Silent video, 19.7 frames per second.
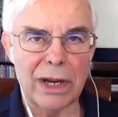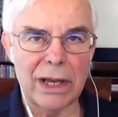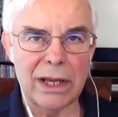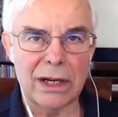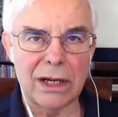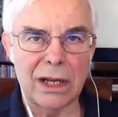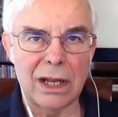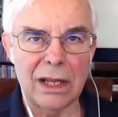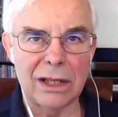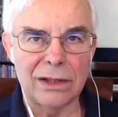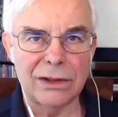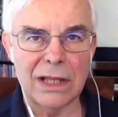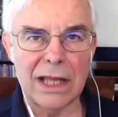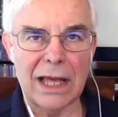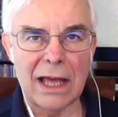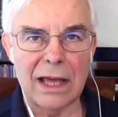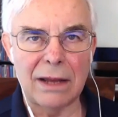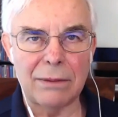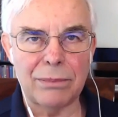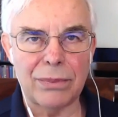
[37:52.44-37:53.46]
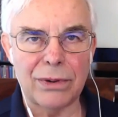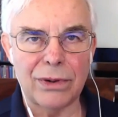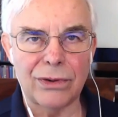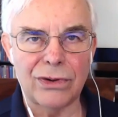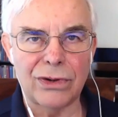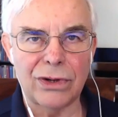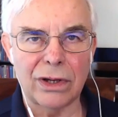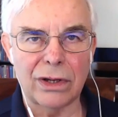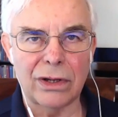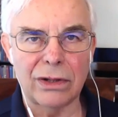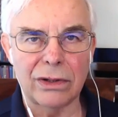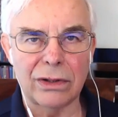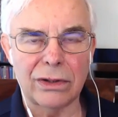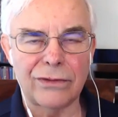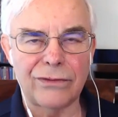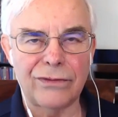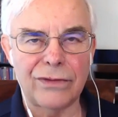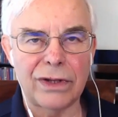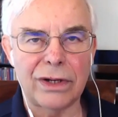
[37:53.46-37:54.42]
in that particular
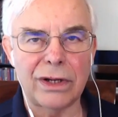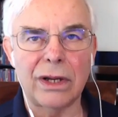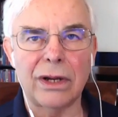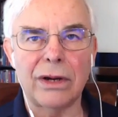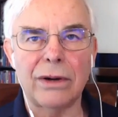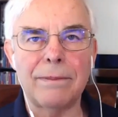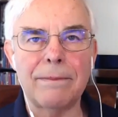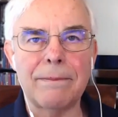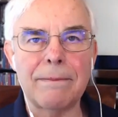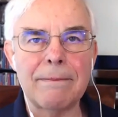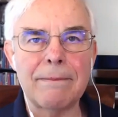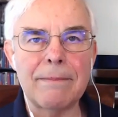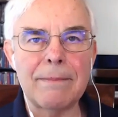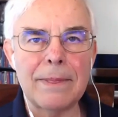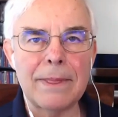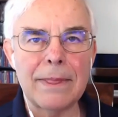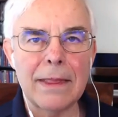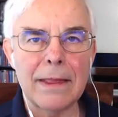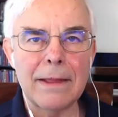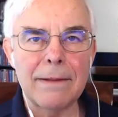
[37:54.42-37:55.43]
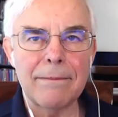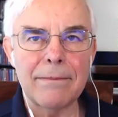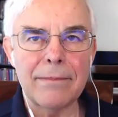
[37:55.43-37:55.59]
video. Possibly,